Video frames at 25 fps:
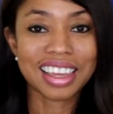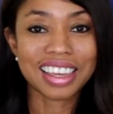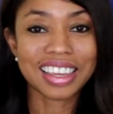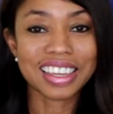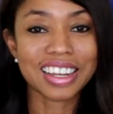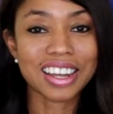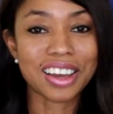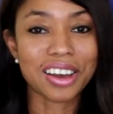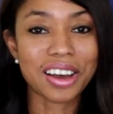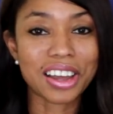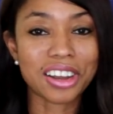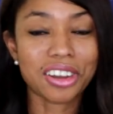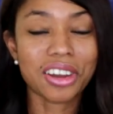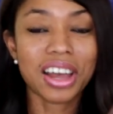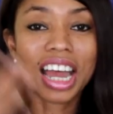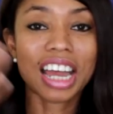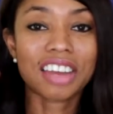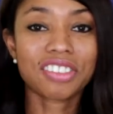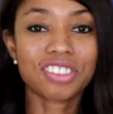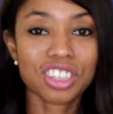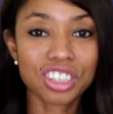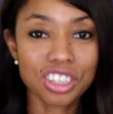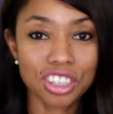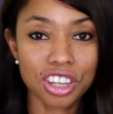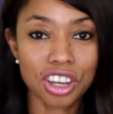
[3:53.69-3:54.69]
You know, I don't
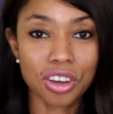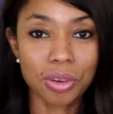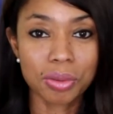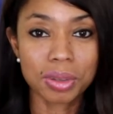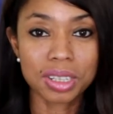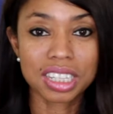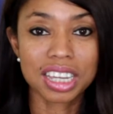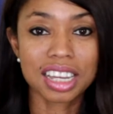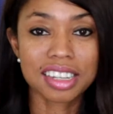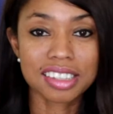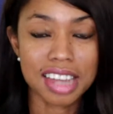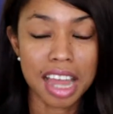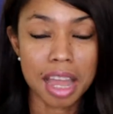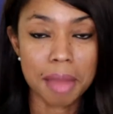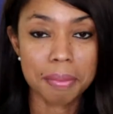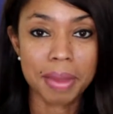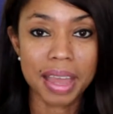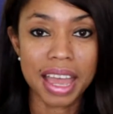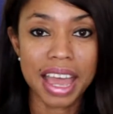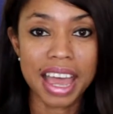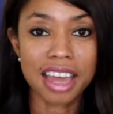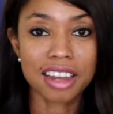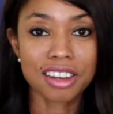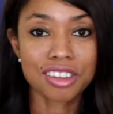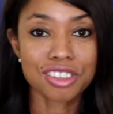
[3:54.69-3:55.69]
have to go with that type
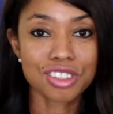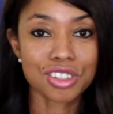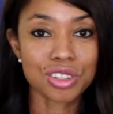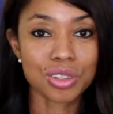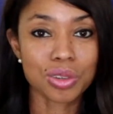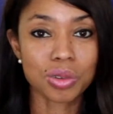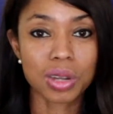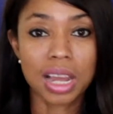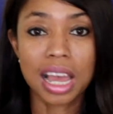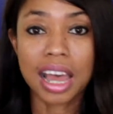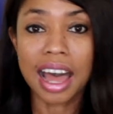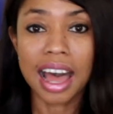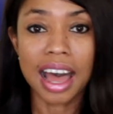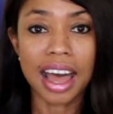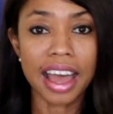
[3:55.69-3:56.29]
of attitude.